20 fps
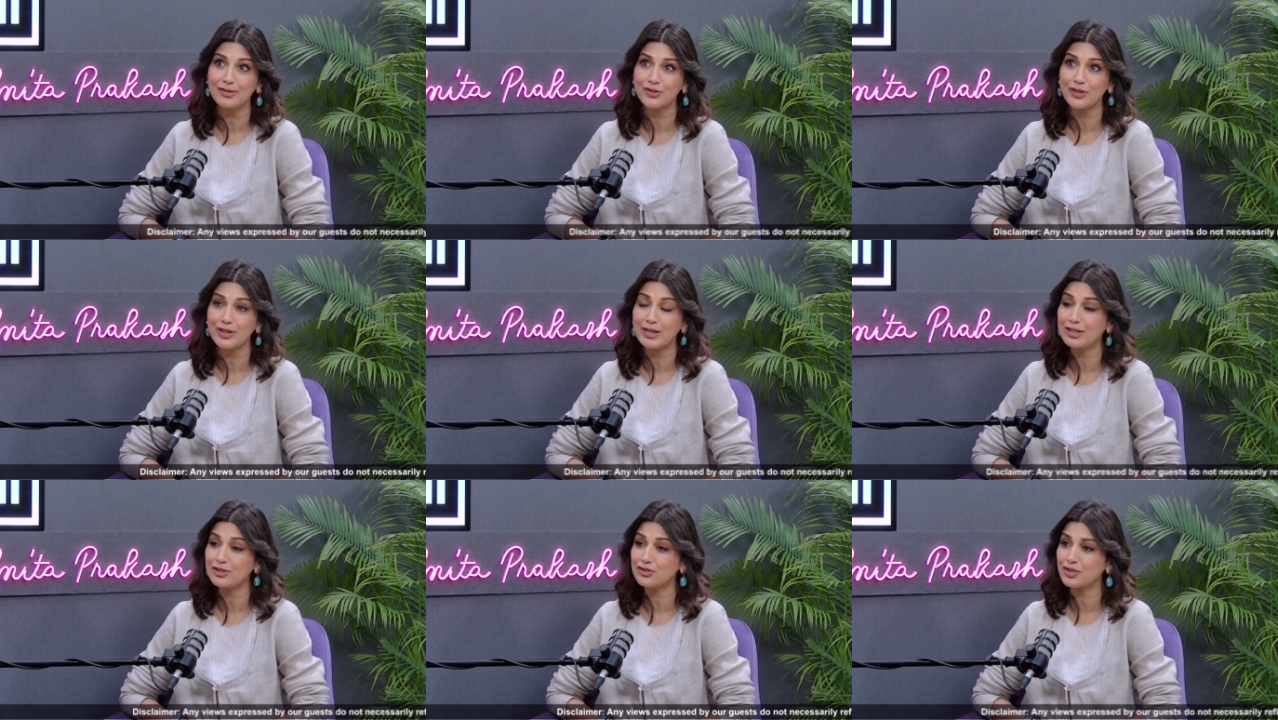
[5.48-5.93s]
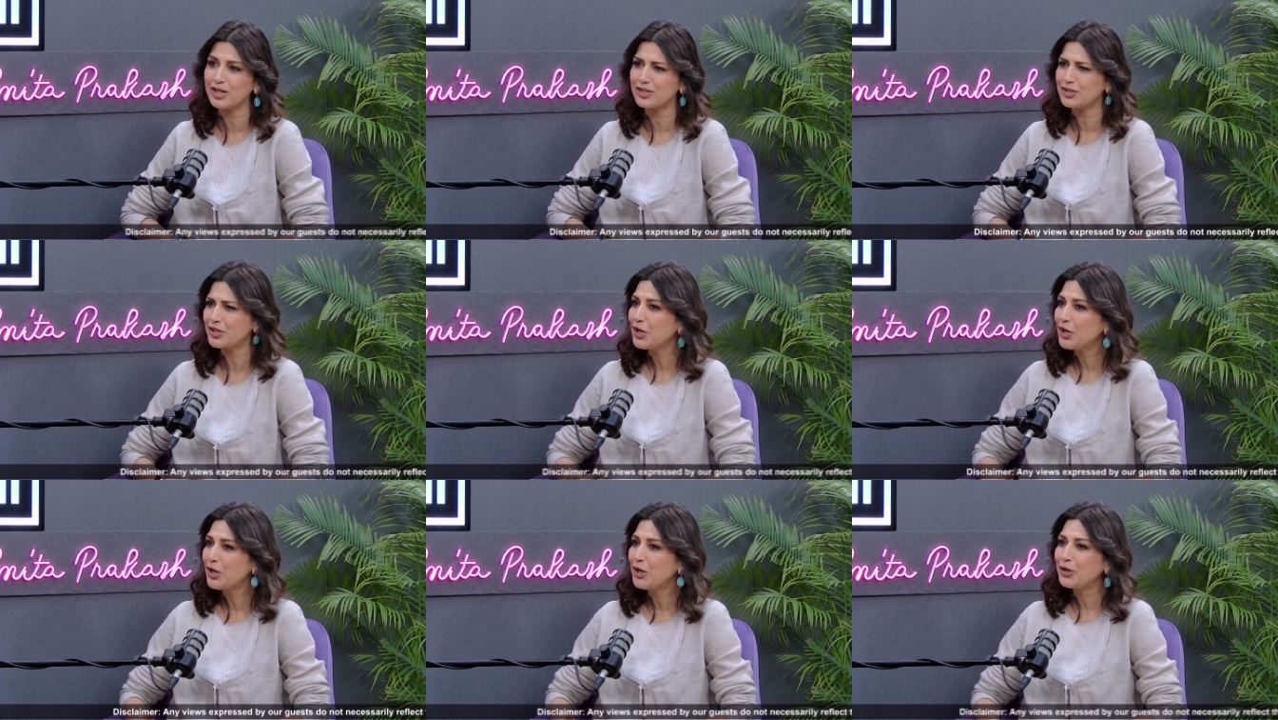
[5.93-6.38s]
reading
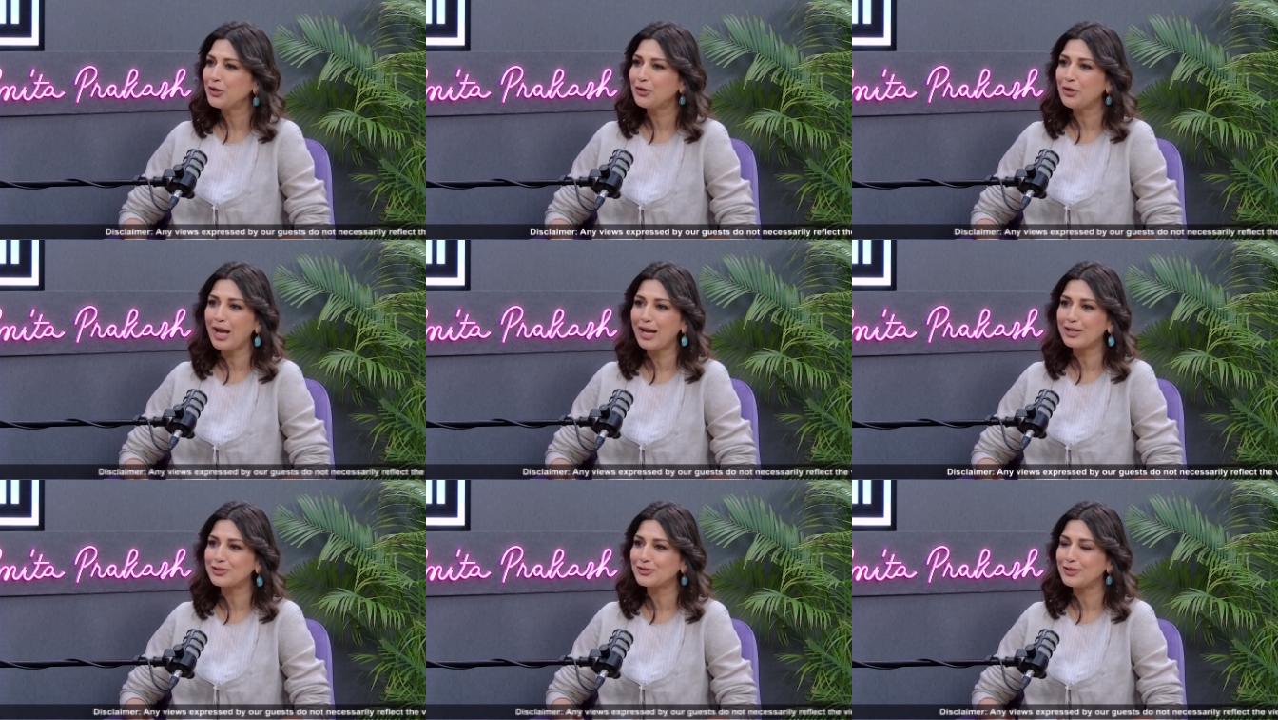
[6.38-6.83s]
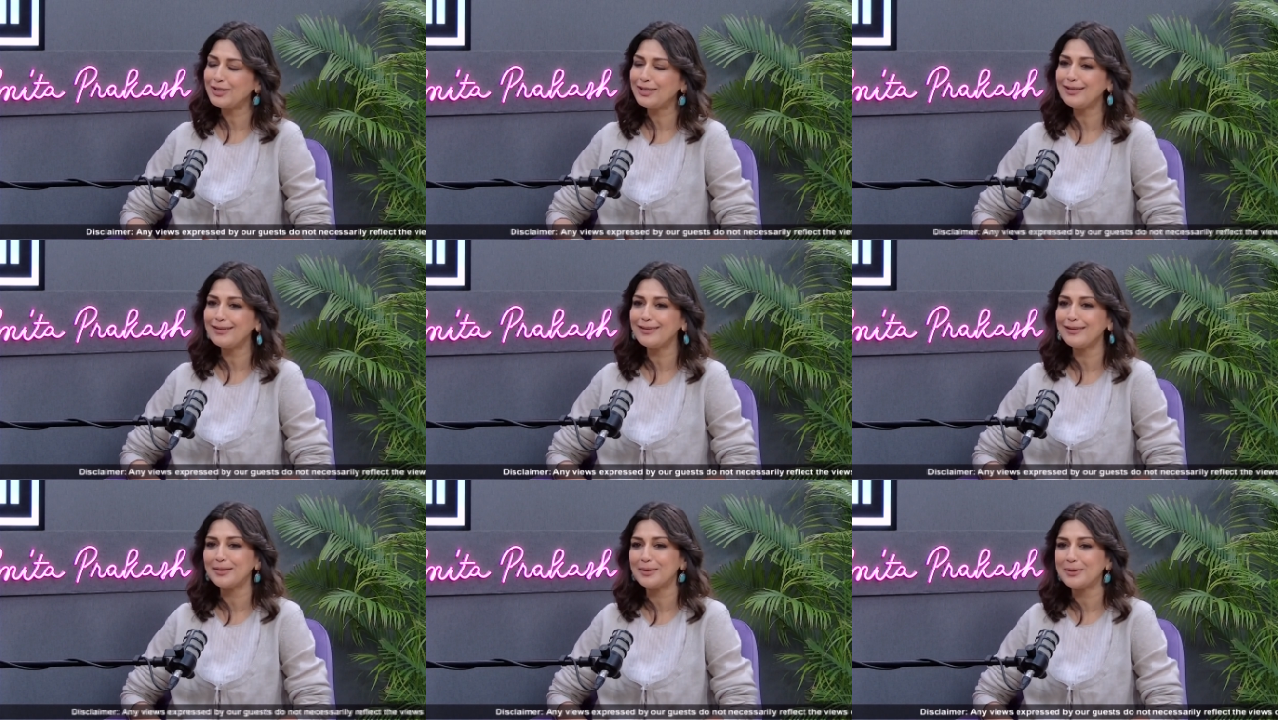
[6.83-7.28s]
changed.
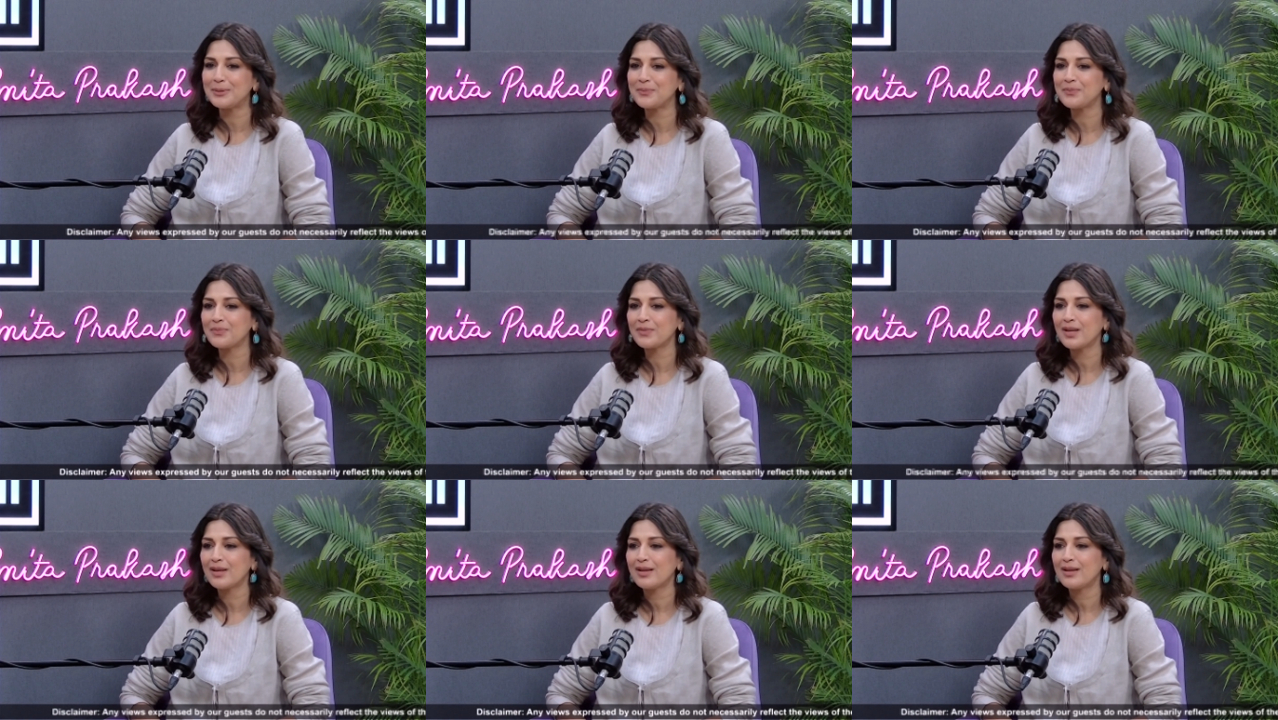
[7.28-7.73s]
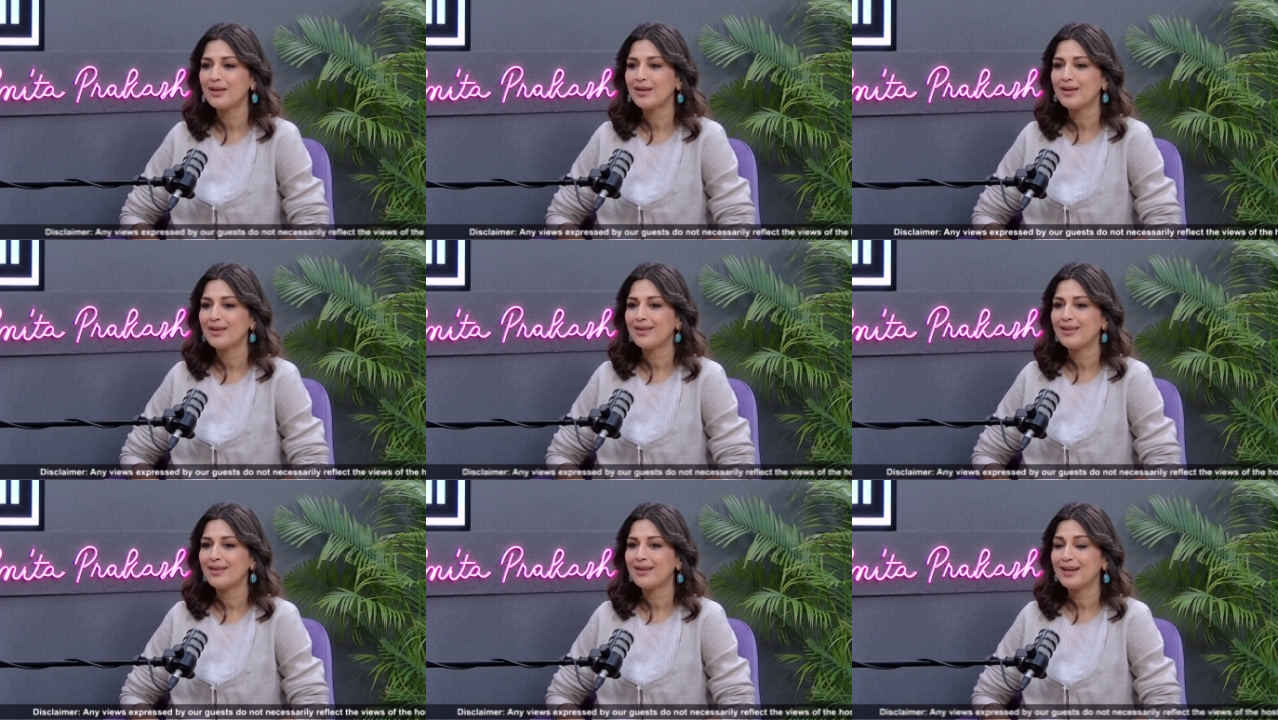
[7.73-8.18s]
Actually,
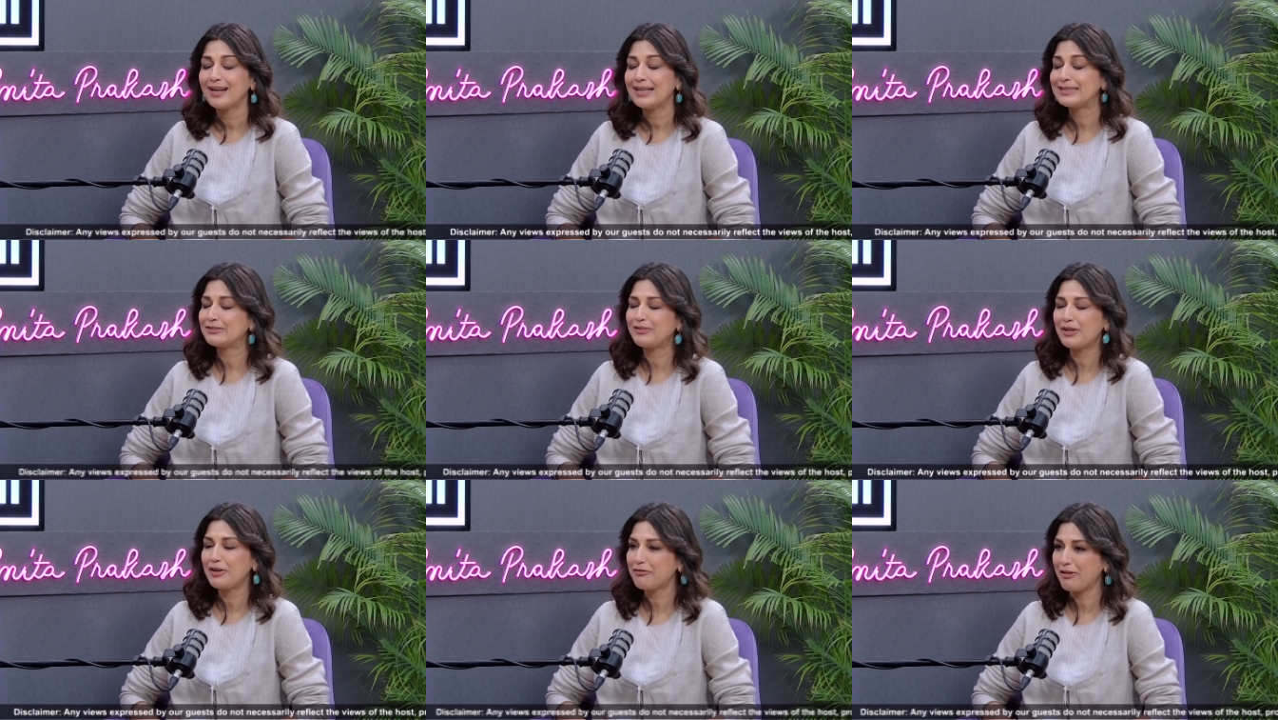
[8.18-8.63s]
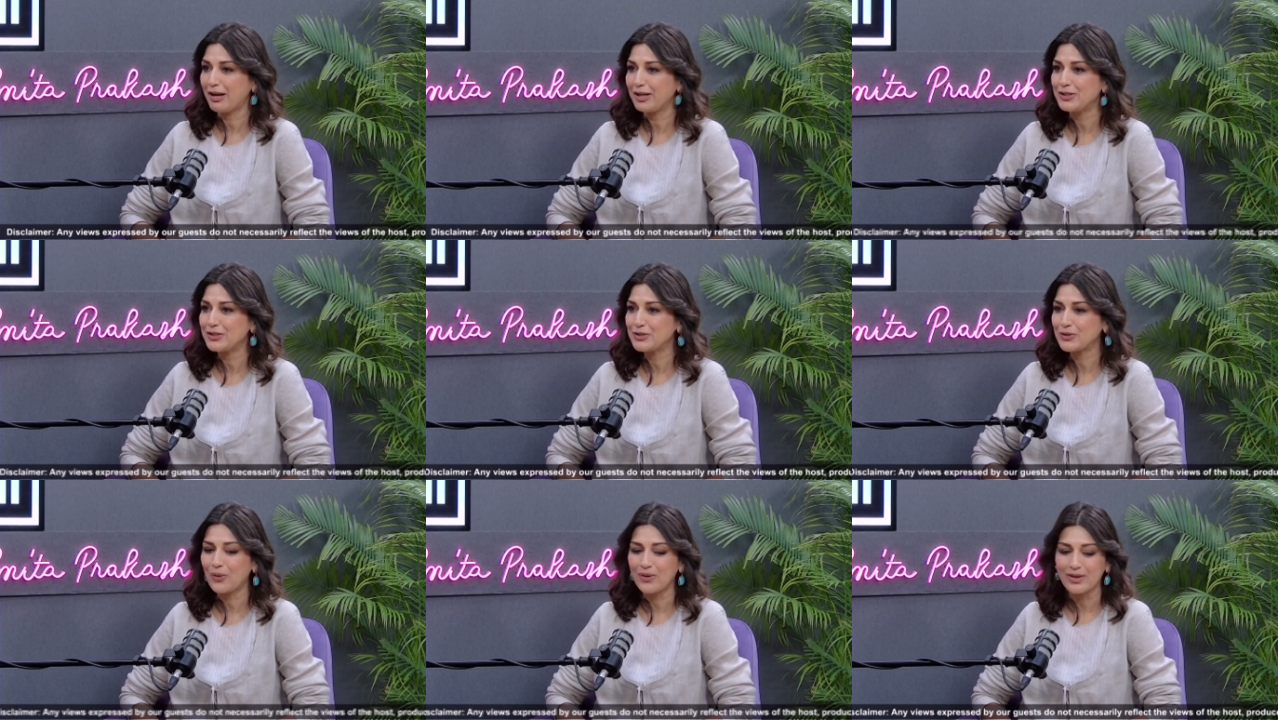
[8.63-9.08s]
it's a very
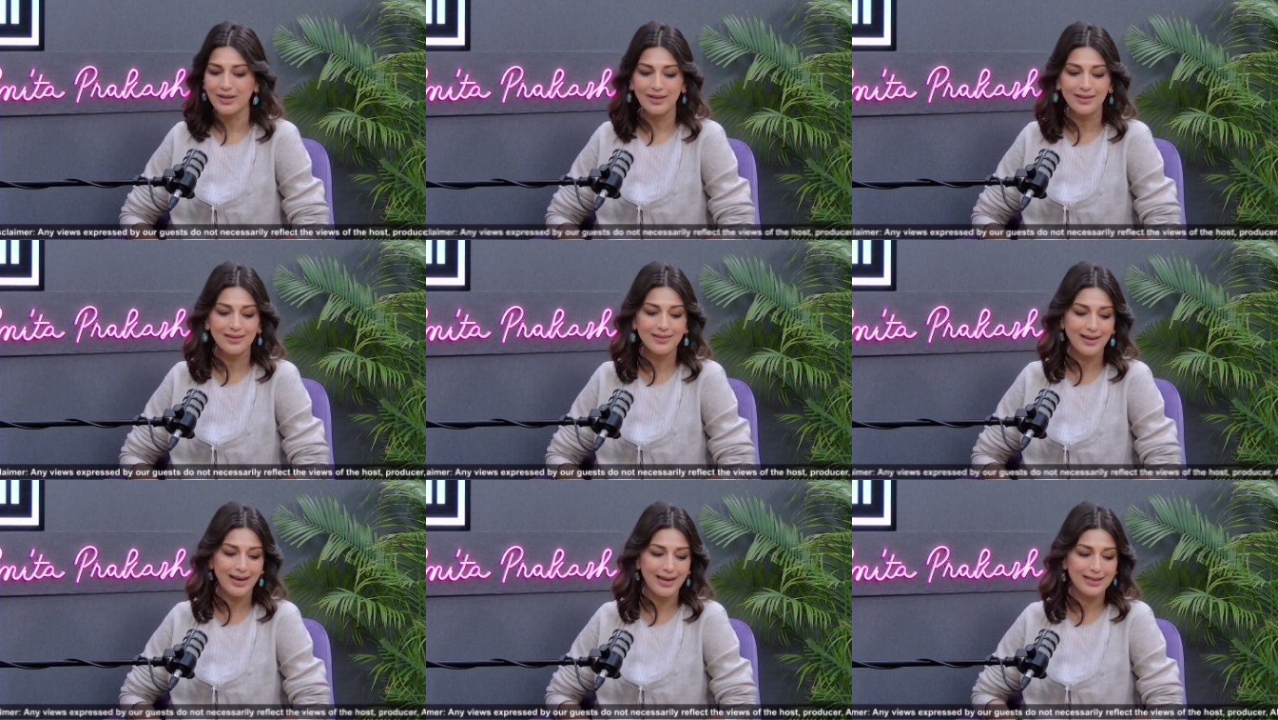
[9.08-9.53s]
funny story.